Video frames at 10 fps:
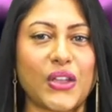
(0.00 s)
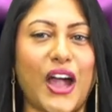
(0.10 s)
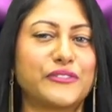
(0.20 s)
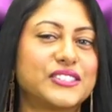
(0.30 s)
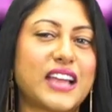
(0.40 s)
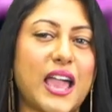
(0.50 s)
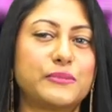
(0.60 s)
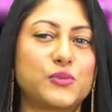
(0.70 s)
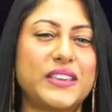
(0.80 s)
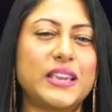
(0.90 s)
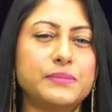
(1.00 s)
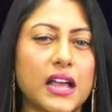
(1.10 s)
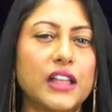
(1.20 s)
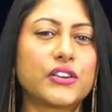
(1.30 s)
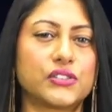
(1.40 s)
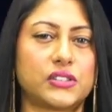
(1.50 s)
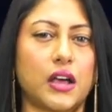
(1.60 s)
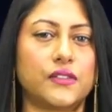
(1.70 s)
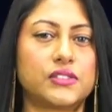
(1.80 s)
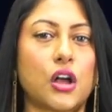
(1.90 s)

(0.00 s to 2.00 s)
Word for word: Oftentimes, we keep telling ourselves,